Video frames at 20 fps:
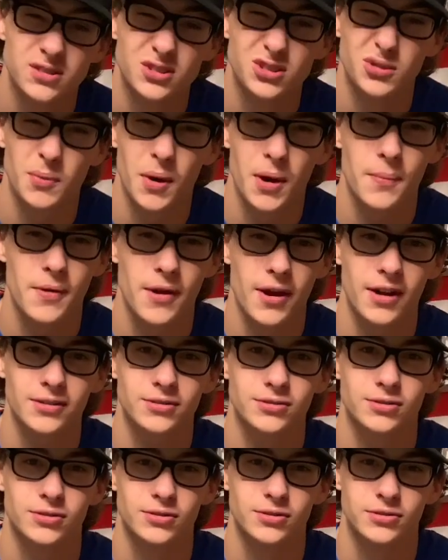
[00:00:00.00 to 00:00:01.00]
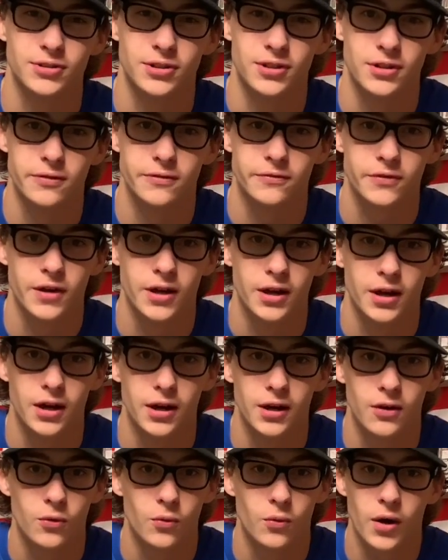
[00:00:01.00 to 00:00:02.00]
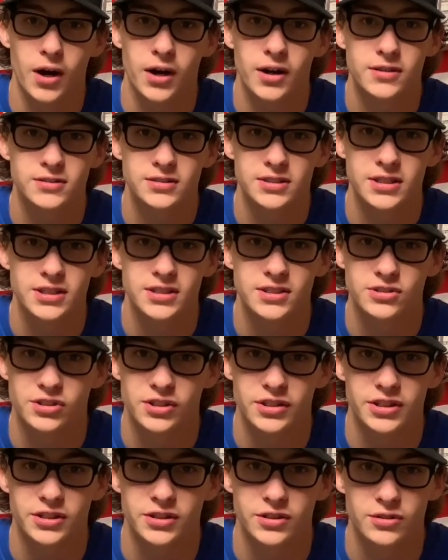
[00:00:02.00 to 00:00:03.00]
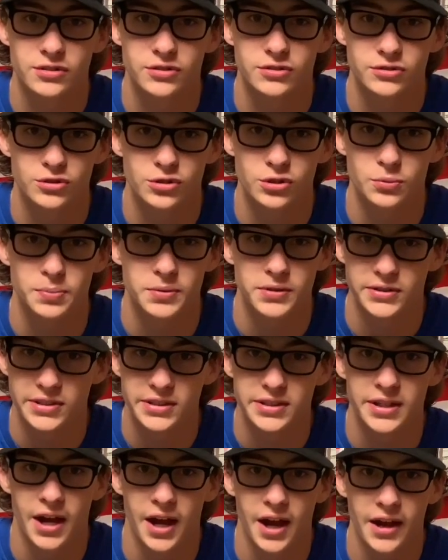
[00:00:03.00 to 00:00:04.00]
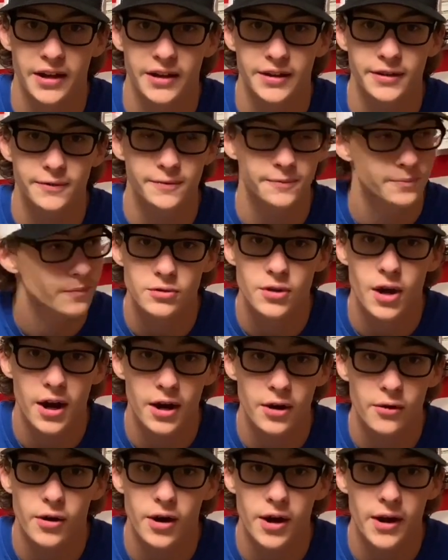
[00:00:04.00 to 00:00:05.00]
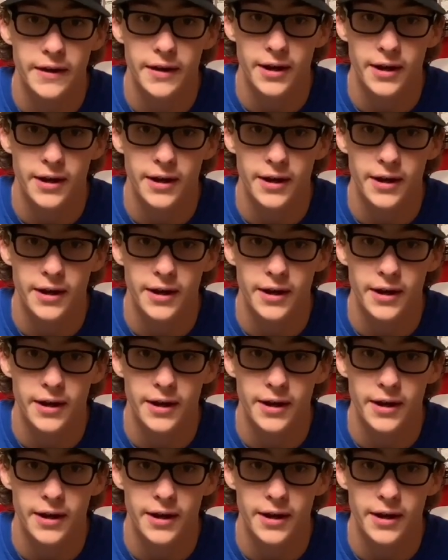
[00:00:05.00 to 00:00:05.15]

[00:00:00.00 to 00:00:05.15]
You may be asking yourself, why is he eating chicken noodle soup? Is he dying? You got it right,